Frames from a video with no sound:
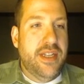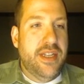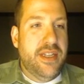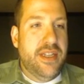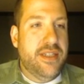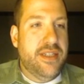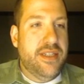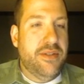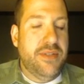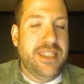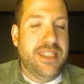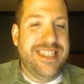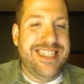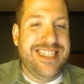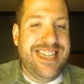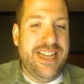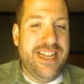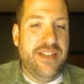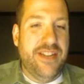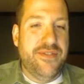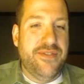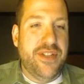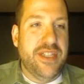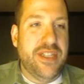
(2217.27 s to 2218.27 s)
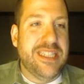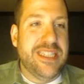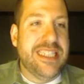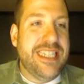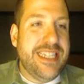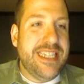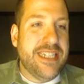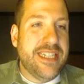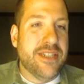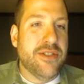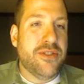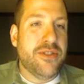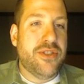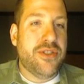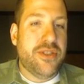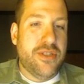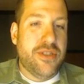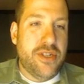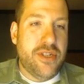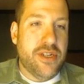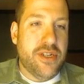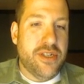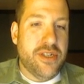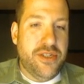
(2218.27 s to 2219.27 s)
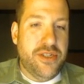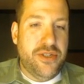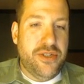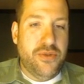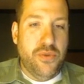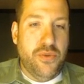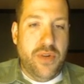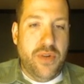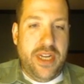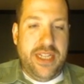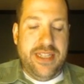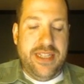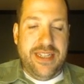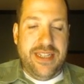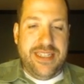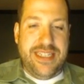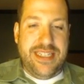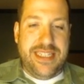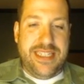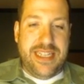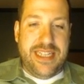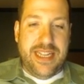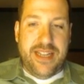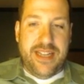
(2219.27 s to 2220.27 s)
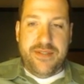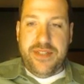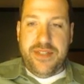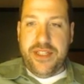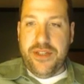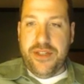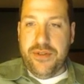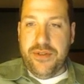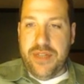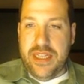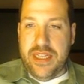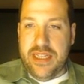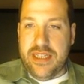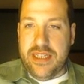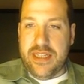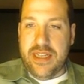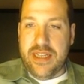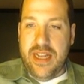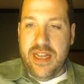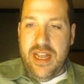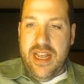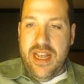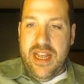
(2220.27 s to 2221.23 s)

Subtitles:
So instead of a linear search, what it does is it gives you this